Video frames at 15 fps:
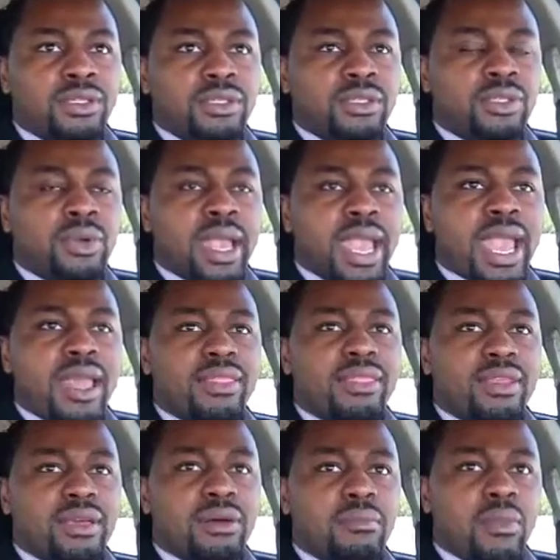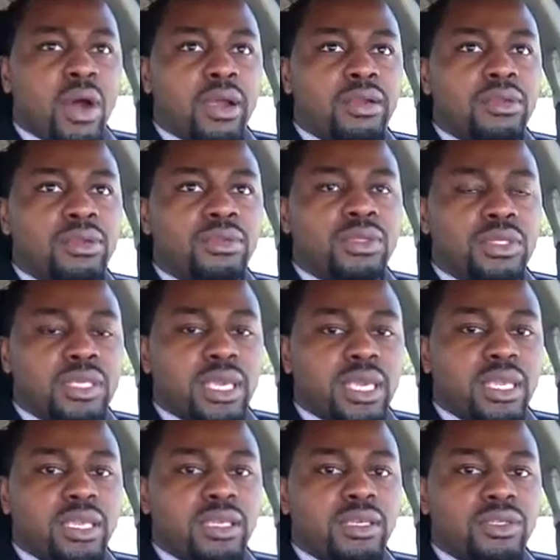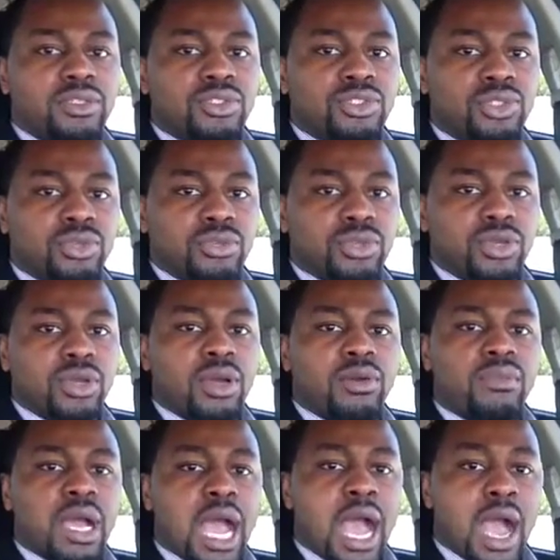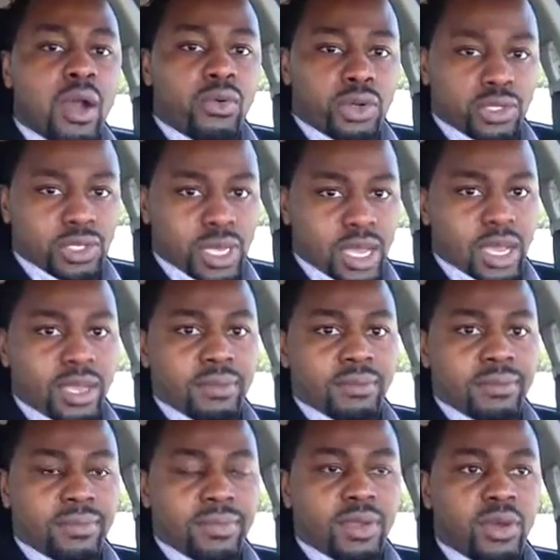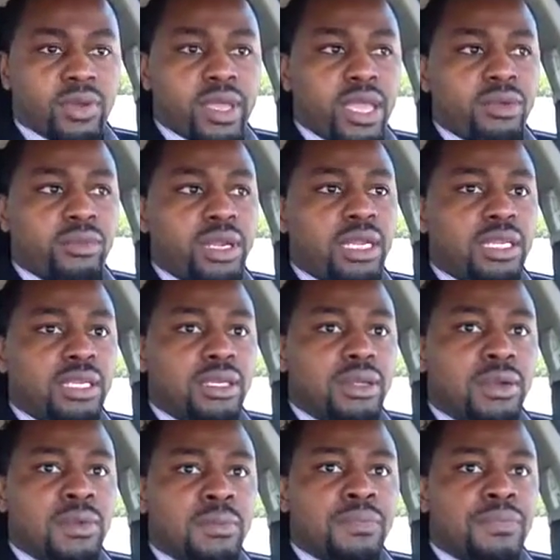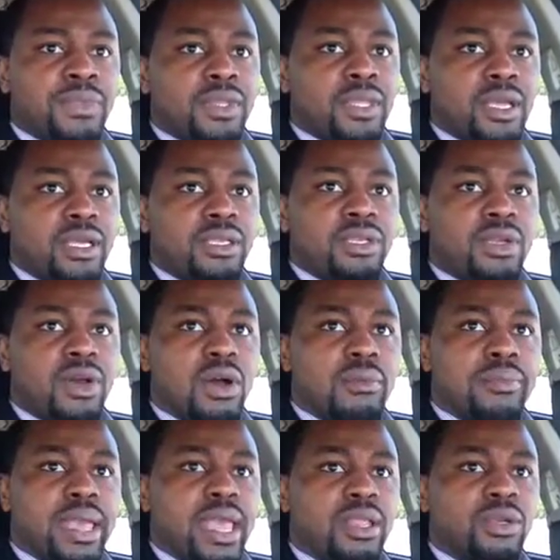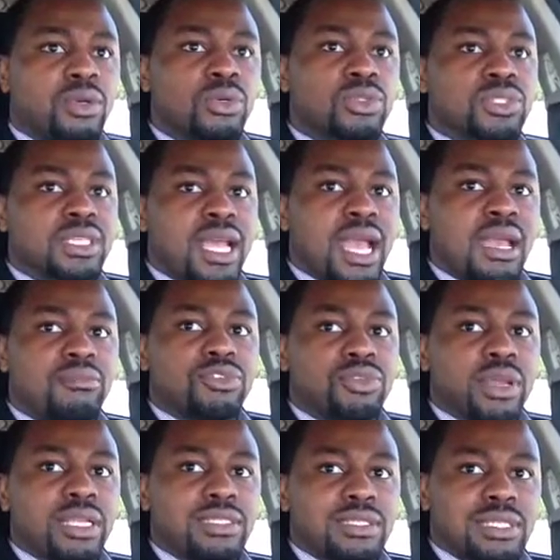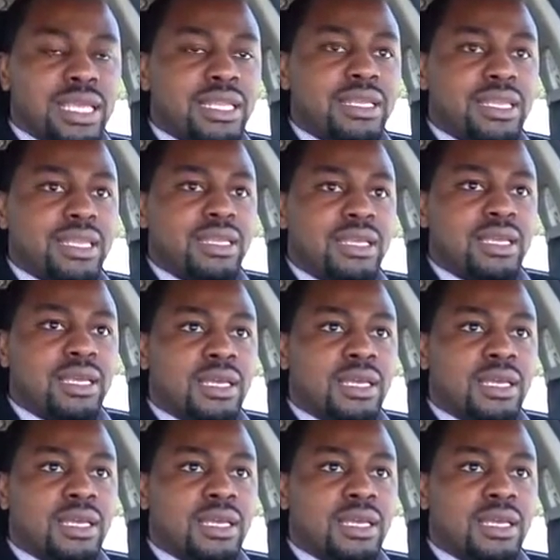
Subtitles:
the Martin Luther King Jr. of our time. Okay, really, a man whose time transcended